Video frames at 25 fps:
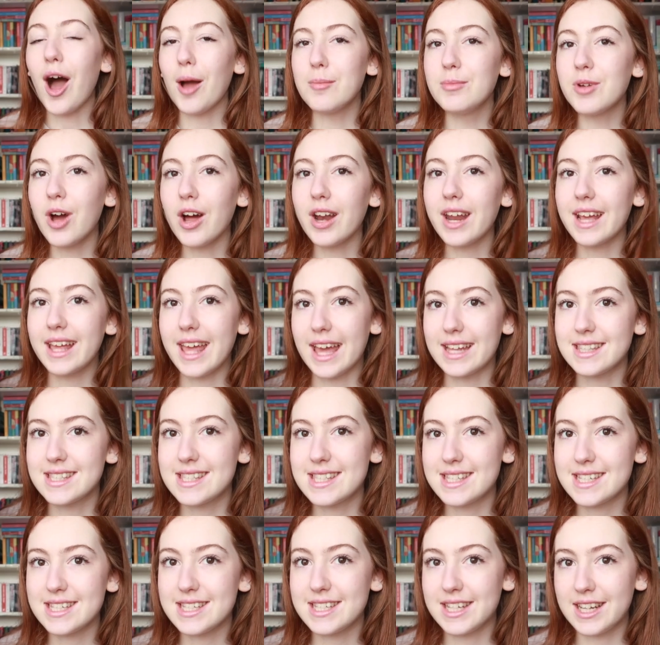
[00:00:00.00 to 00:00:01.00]
I'm not
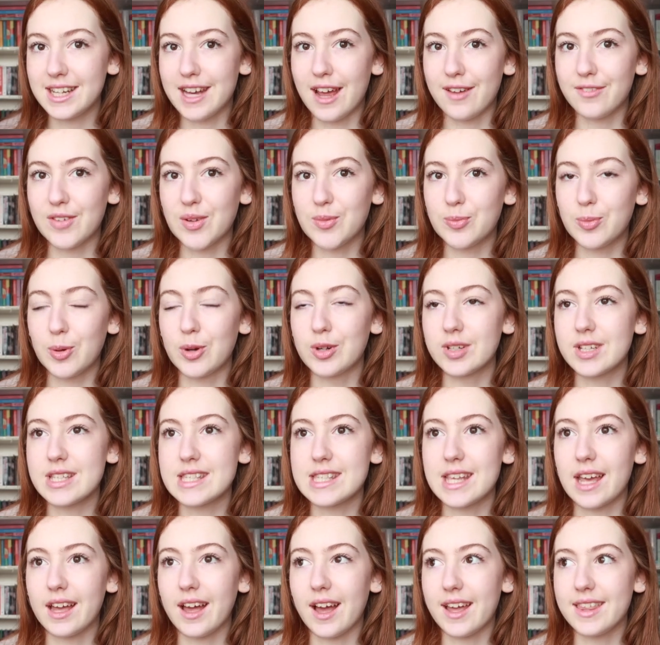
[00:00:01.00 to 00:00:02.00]
against DNFing
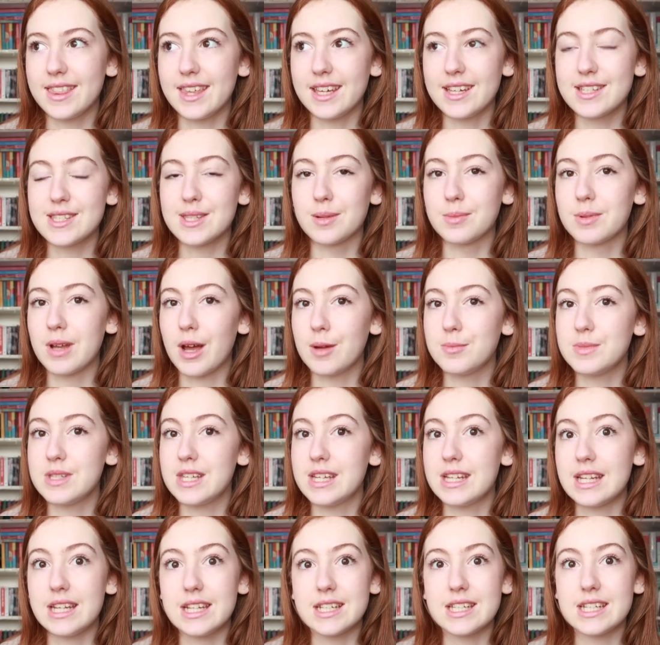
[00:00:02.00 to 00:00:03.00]
books. Like, I think sometimes
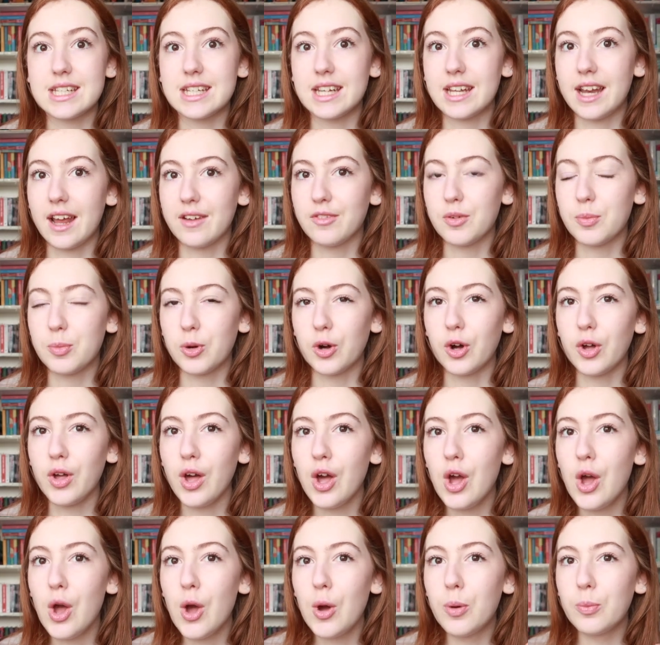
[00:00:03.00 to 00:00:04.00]
you need to DNF a book.
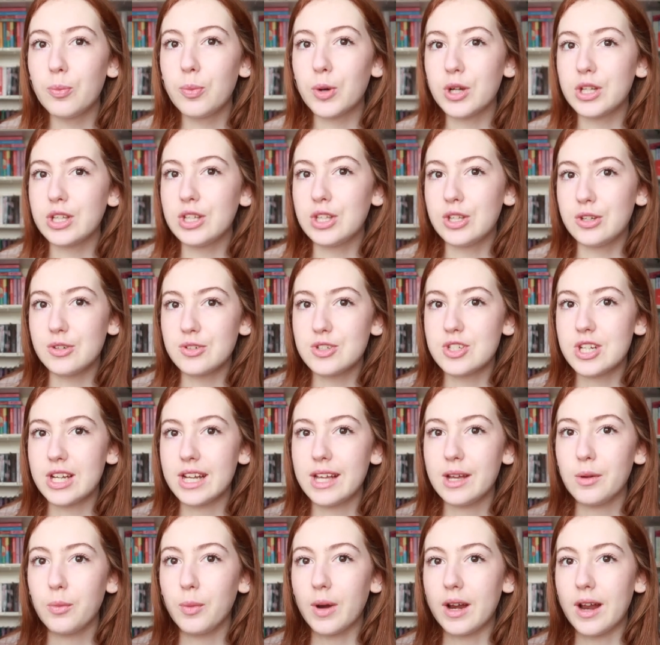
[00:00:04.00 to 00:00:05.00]
But
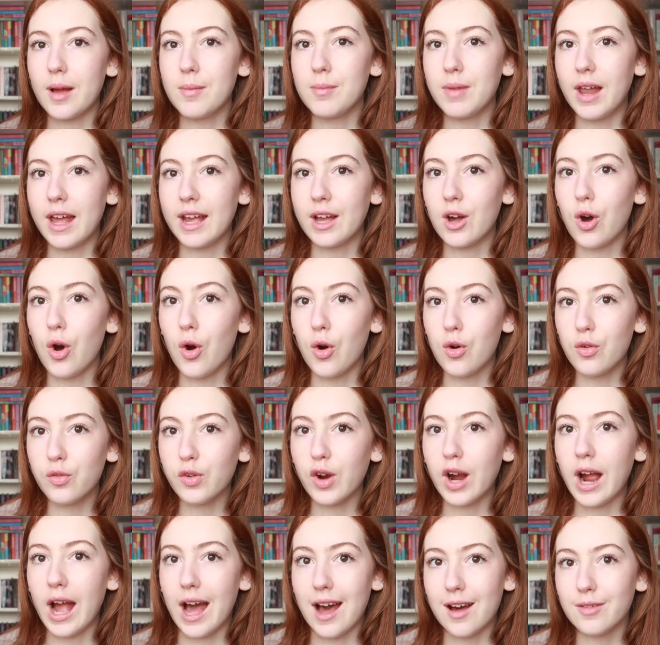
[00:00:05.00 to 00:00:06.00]
usually when I'm like
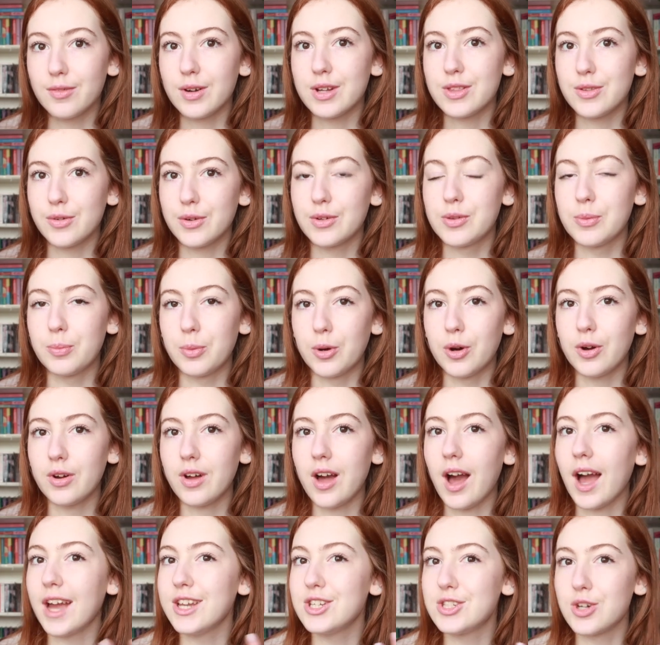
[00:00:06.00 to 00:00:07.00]
over halfway through the
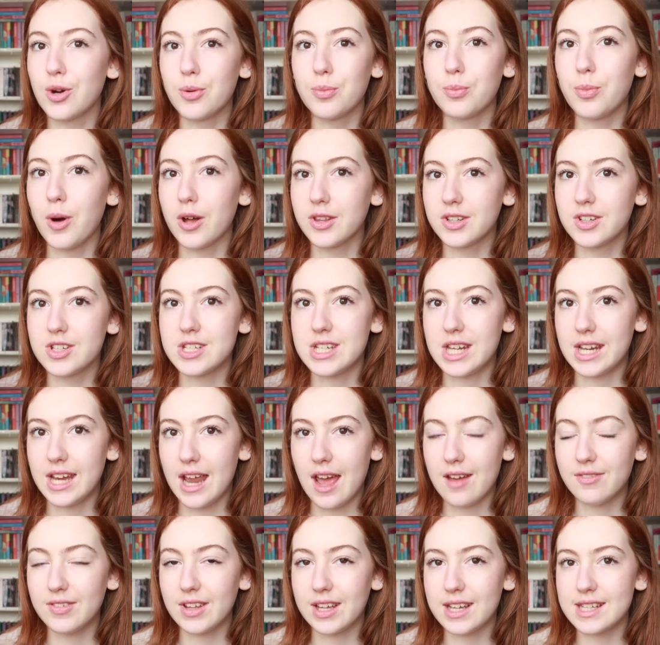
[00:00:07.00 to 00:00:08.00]
book, I don't bother
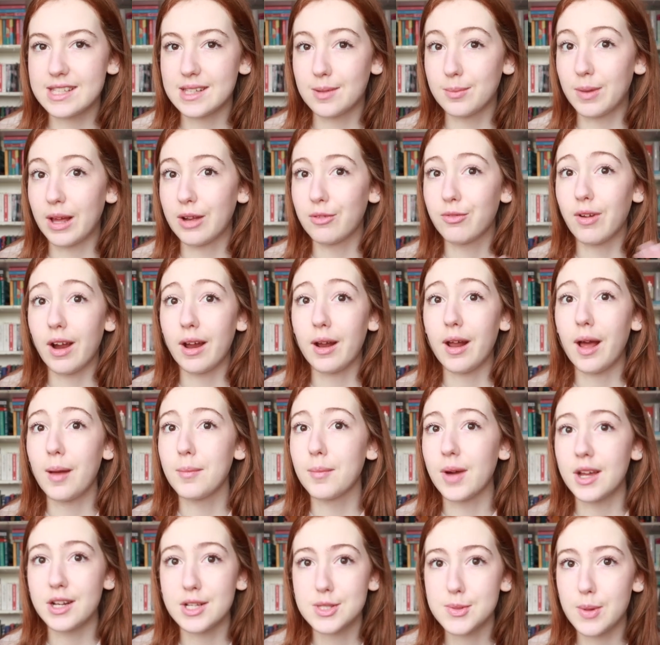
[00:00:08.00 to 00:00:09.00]
DNFing because I'm like, right, I
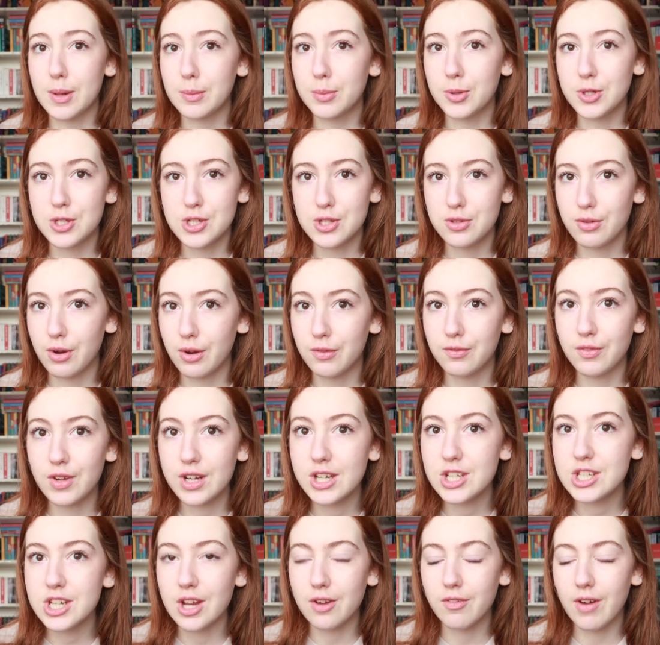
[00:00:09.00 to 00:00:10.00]
might as well push through and
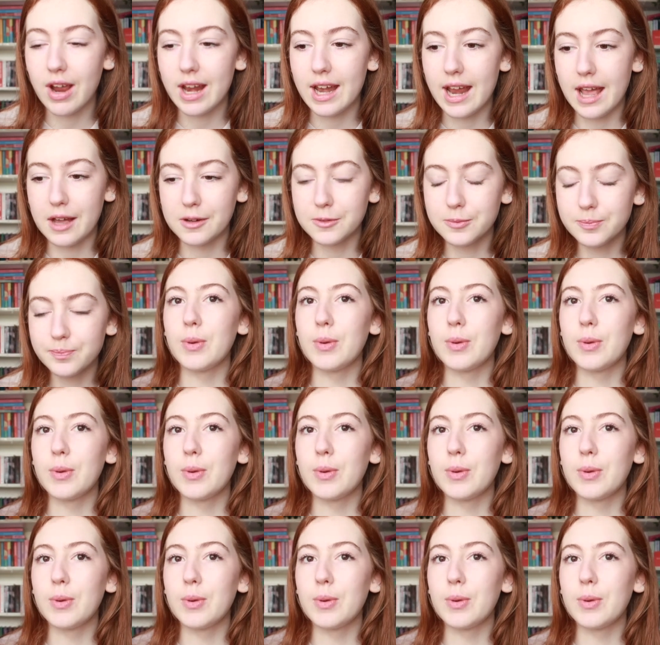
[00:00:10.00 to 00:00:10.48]
finish it right now.